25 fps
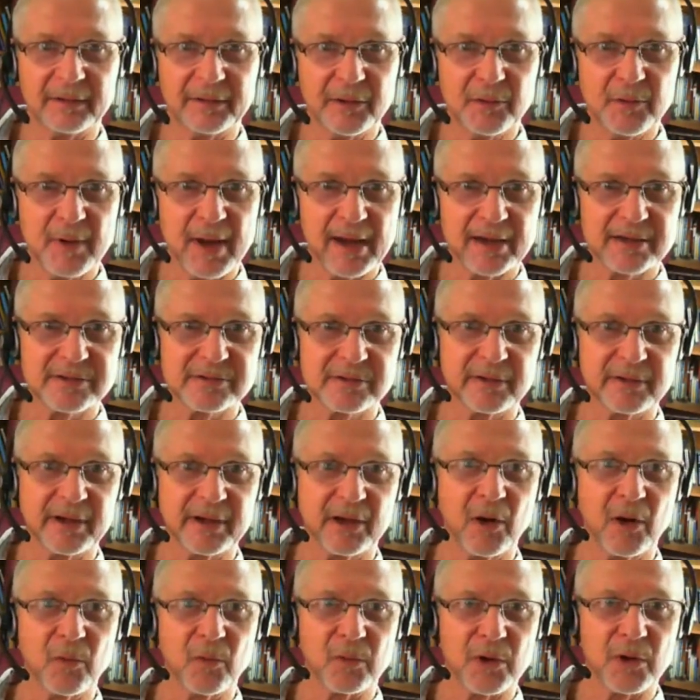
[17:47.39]
You
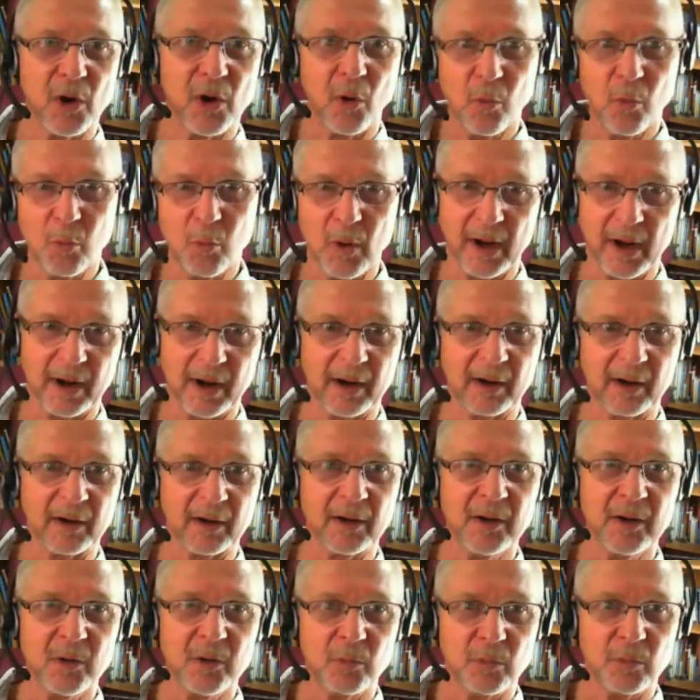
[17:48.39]
actually go nowhere
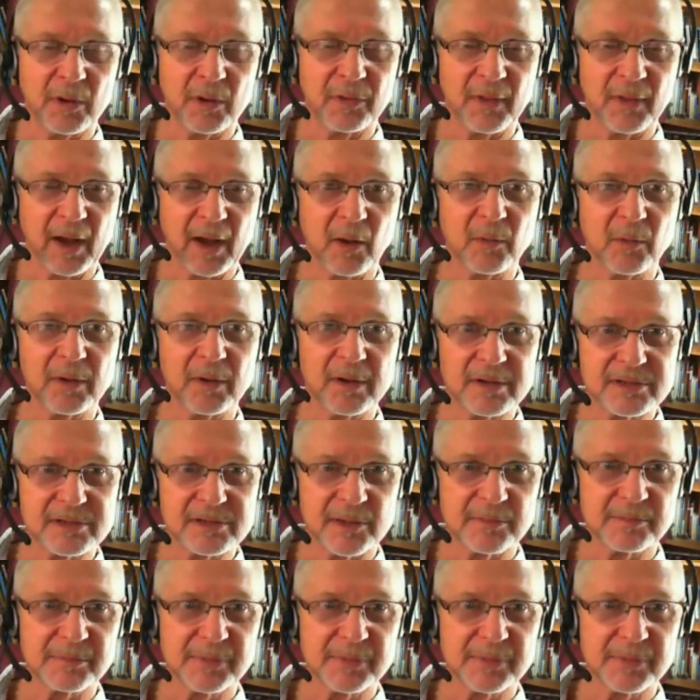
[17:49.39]
without some